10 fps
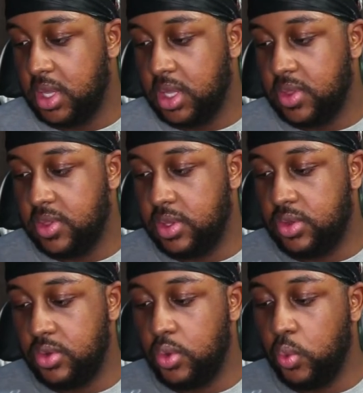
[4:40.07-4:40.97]
the
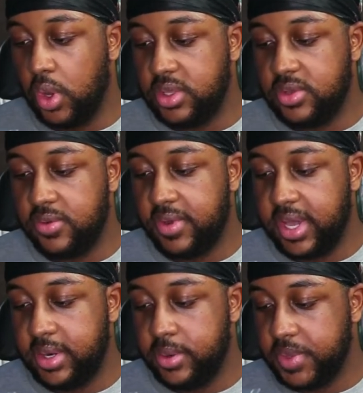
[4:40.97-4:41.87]
Do You Want To
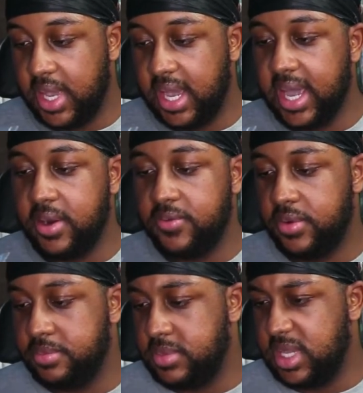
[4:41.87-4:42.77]
vinyl. I got it
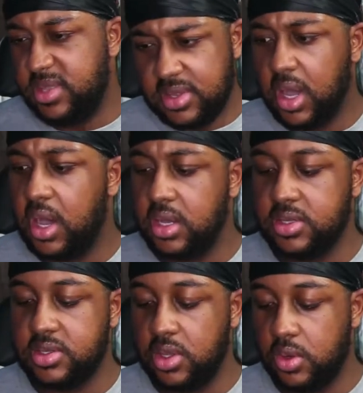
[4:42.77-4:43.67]
from Discogs,
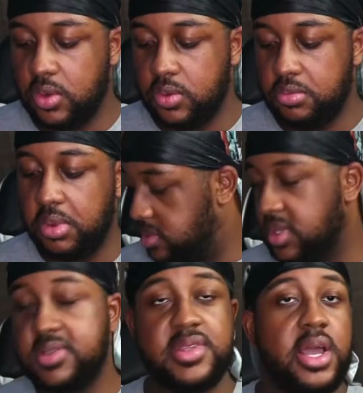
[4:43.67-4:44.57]
so, but the
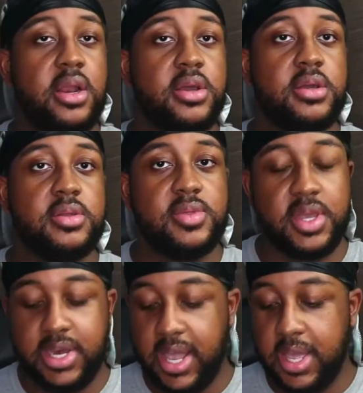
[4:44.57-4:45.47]
seller,
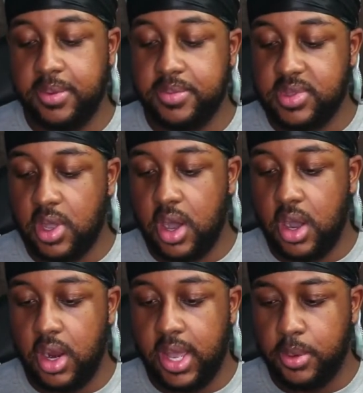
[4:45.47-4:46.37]
their names
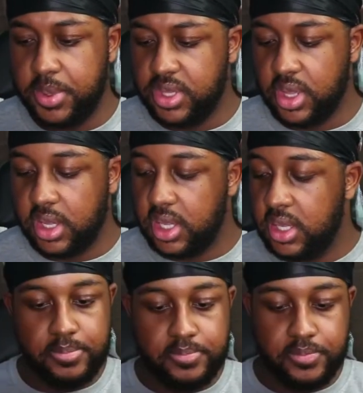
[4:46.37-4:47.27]
are LP Junkie.
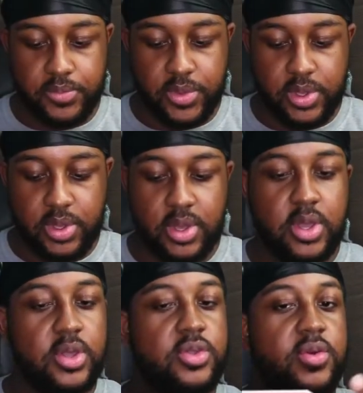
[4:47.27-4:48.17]

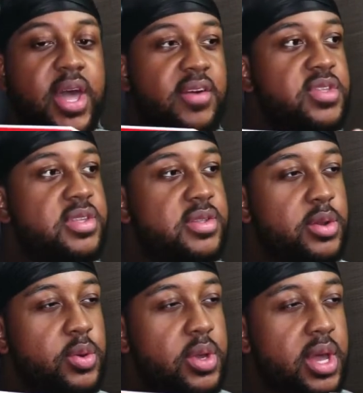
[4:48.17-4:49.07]
So I have this
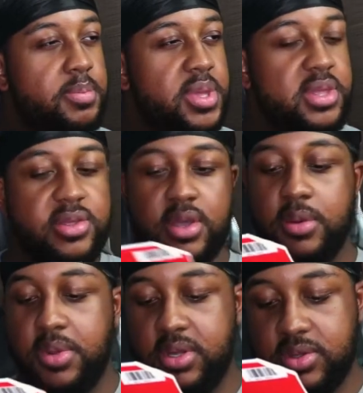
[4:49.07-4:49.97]
little cut piece here,
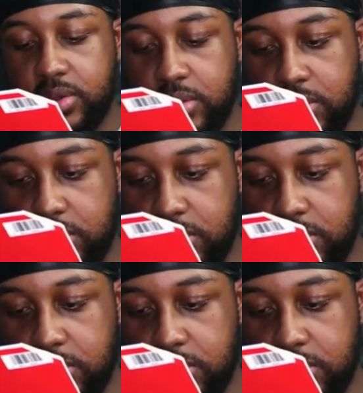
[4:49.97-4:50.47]
but it's cool.